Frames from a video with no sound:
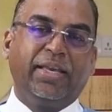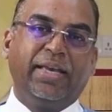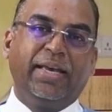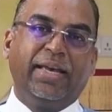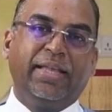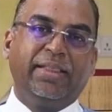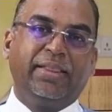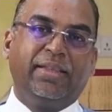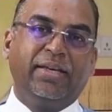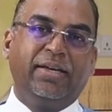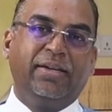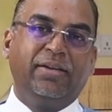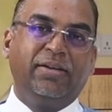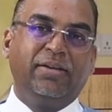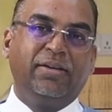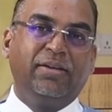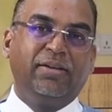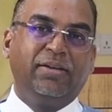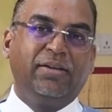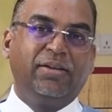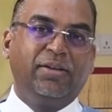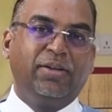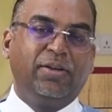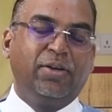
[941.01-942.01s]
And
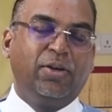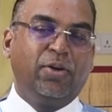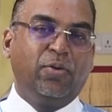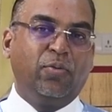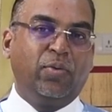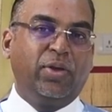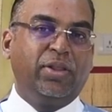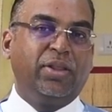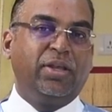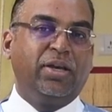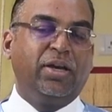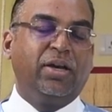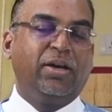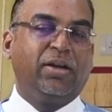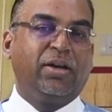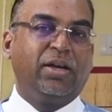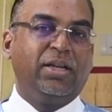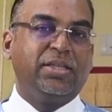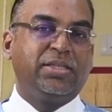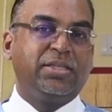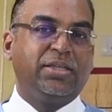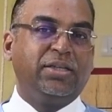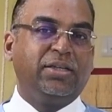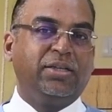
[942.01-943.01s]
then when they are,
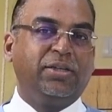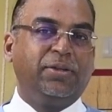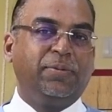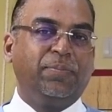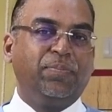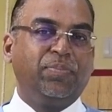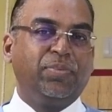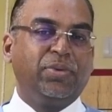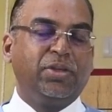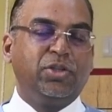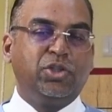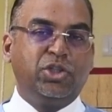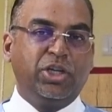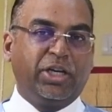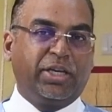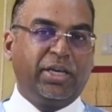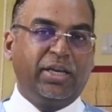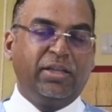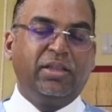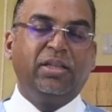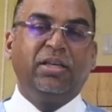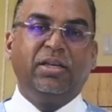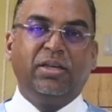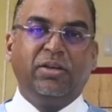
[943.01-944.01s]
let's say,
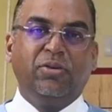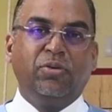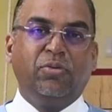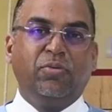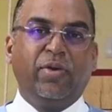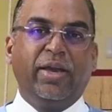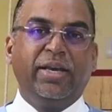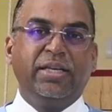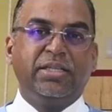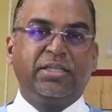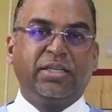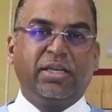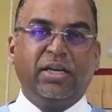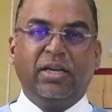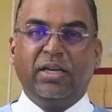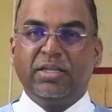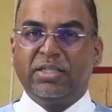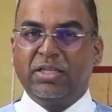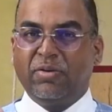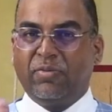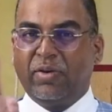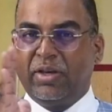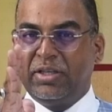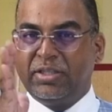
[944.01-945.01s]
checking the weighing scale,
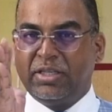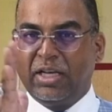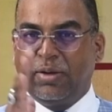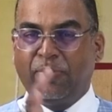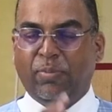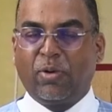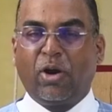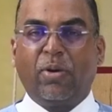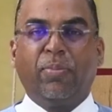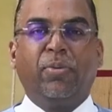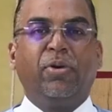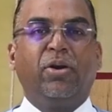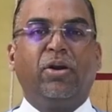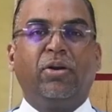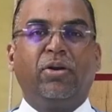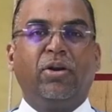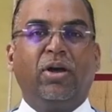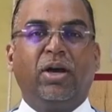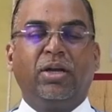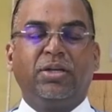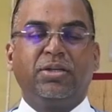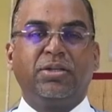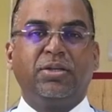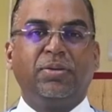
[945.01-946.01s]
is the weighing scale proper or
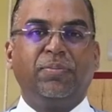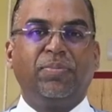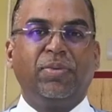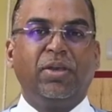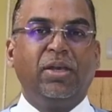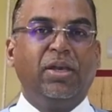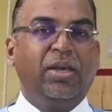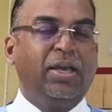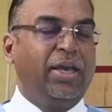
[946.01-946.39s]
not?